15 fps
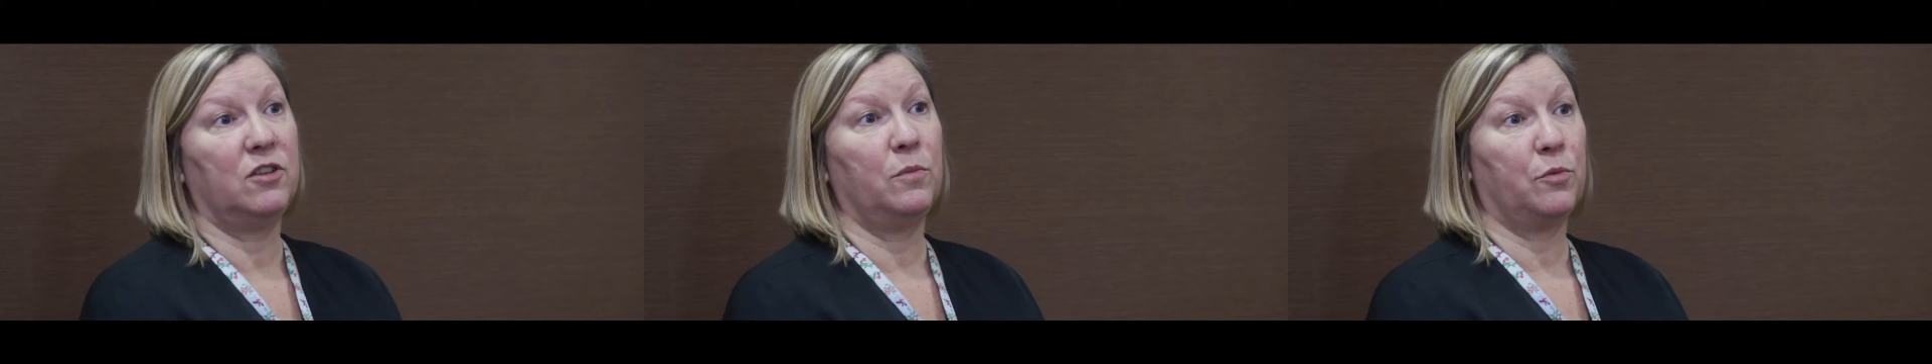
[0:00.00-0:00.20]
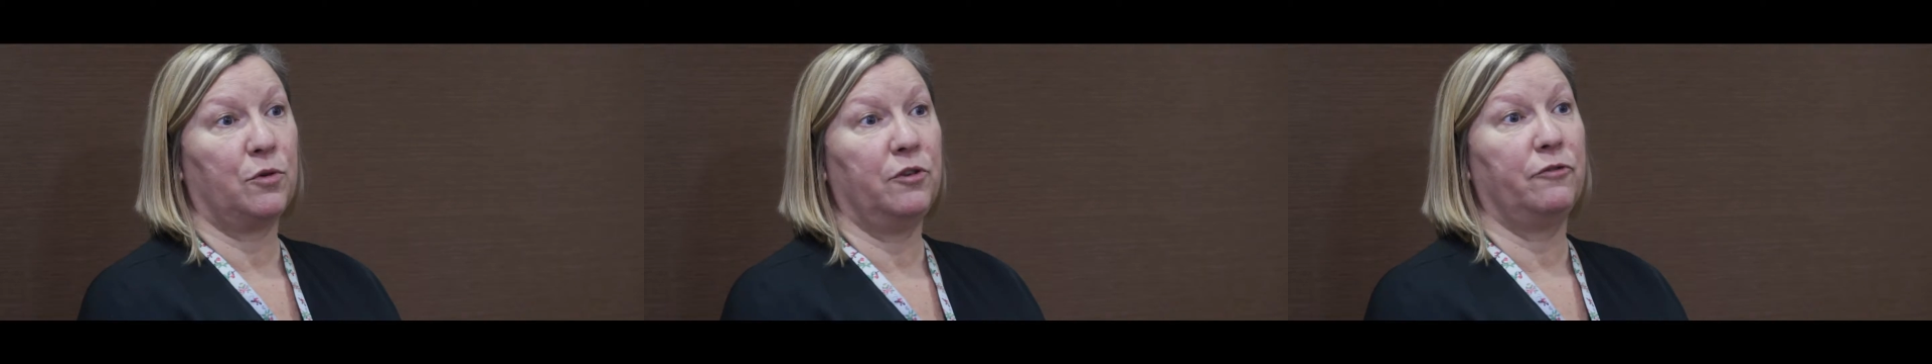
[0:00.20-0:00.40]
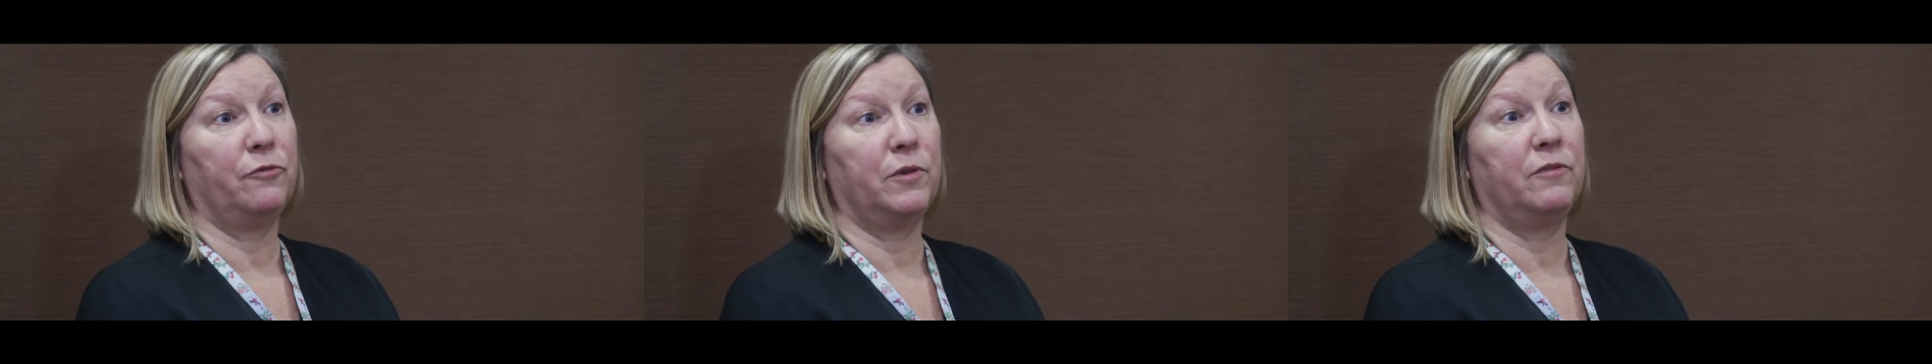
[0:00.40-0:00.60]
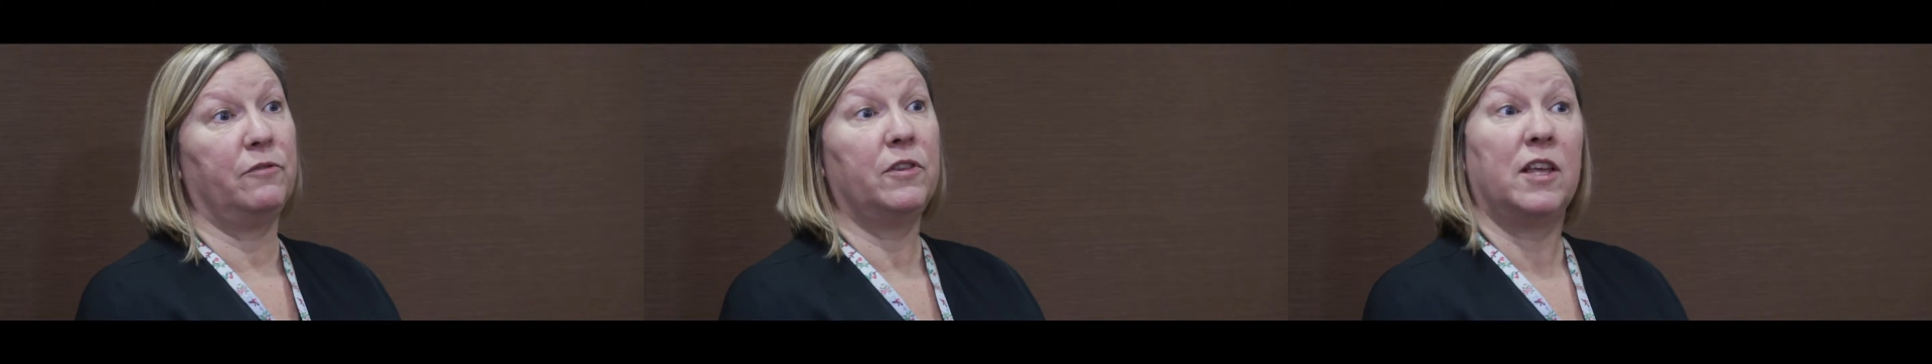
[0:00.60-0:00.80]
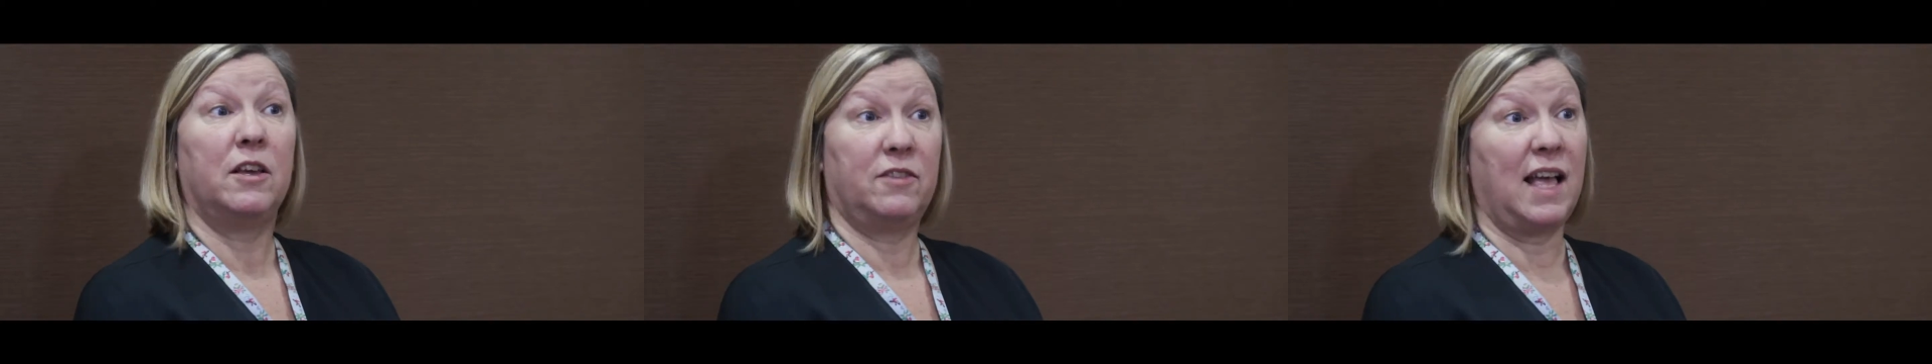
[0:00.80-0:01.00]
improvement
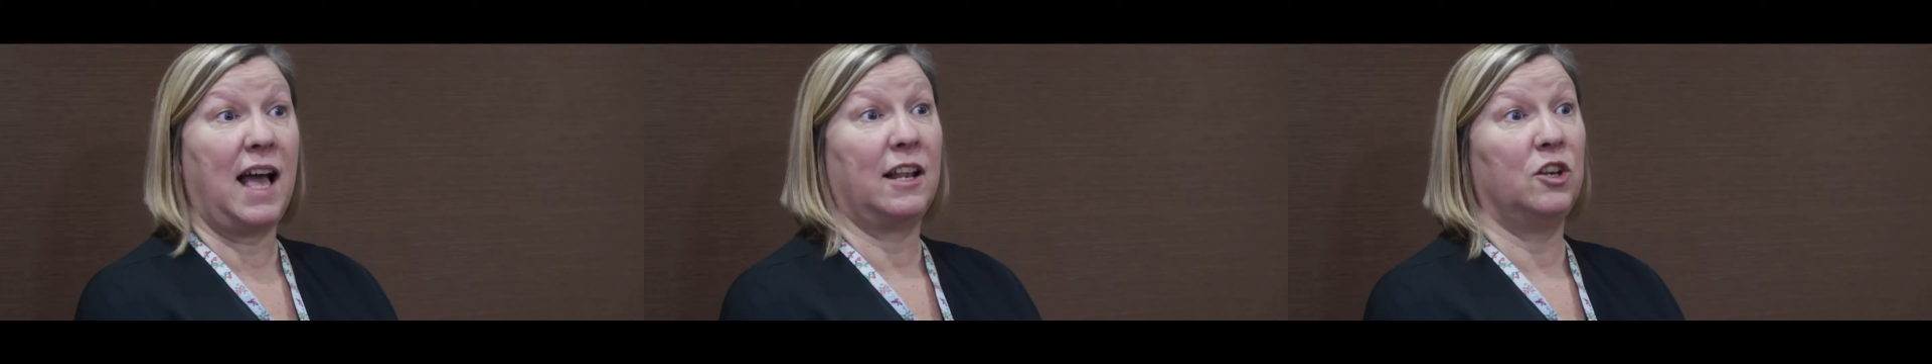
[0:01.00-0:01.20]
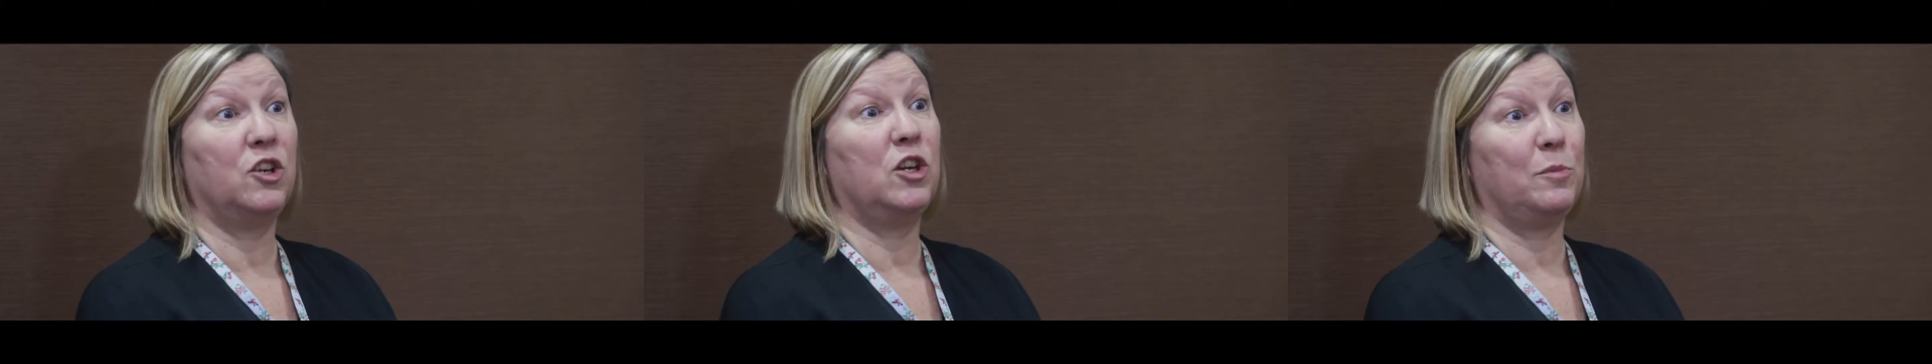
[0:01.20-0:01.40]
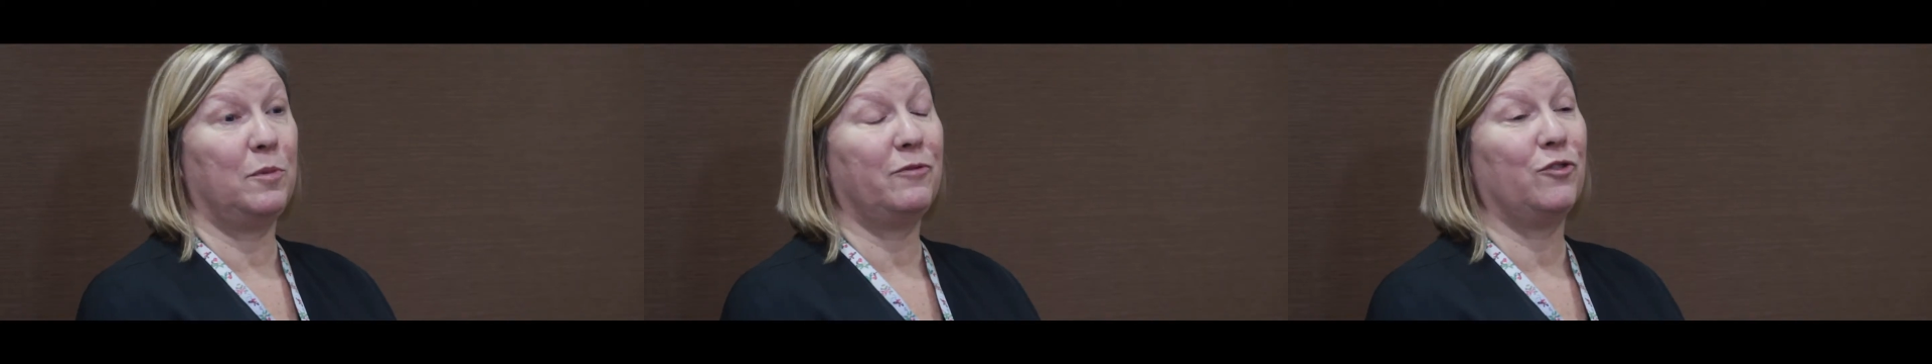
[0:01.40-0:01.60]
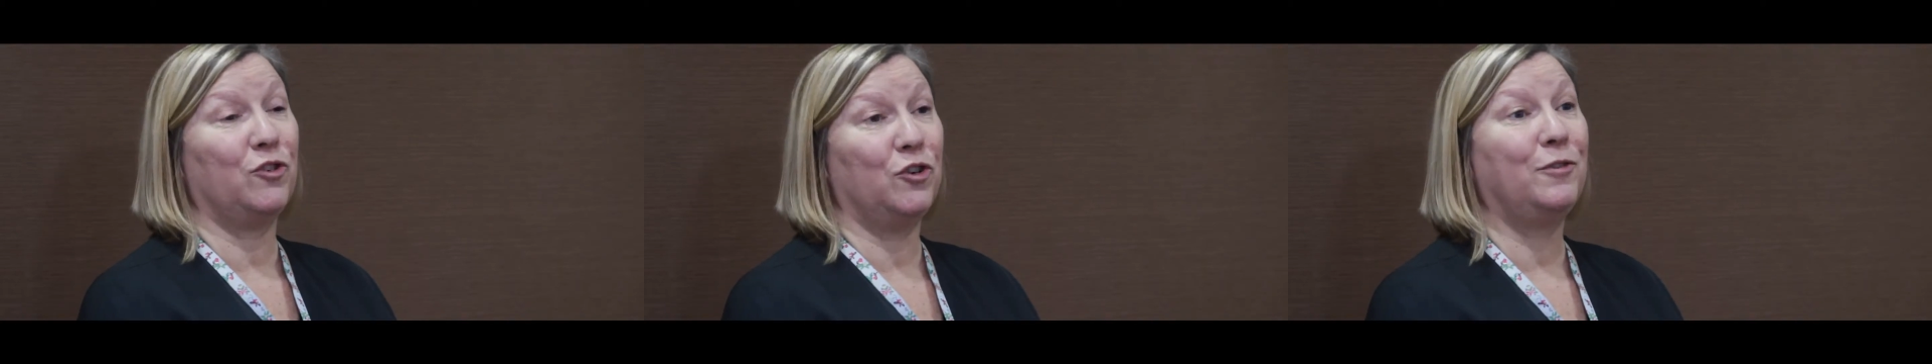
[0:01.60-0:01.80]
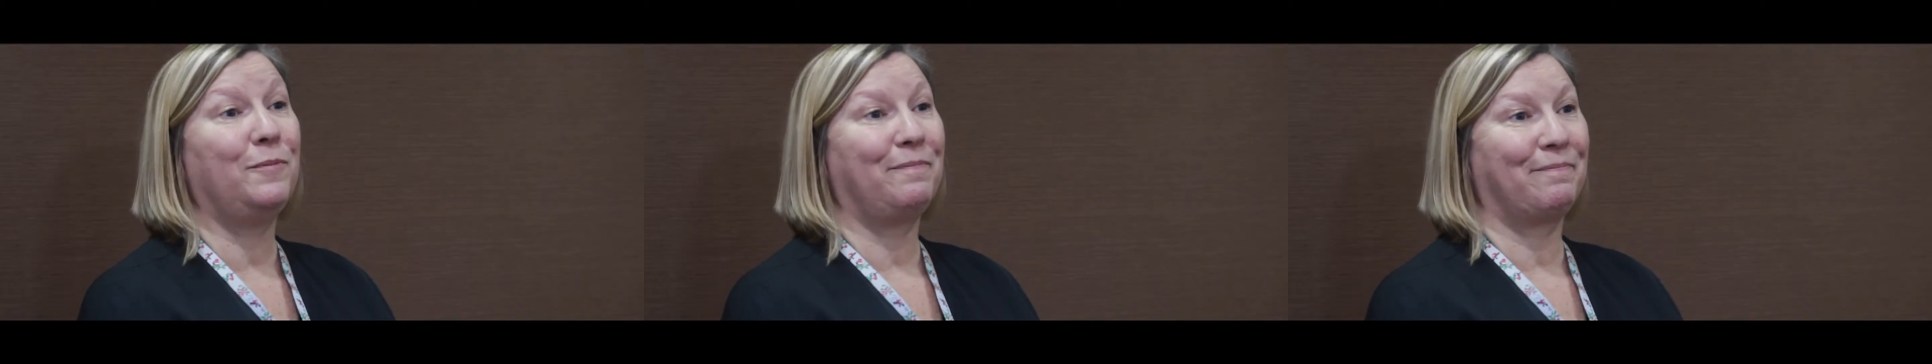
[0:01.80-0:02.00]
for those that hadn't done it before.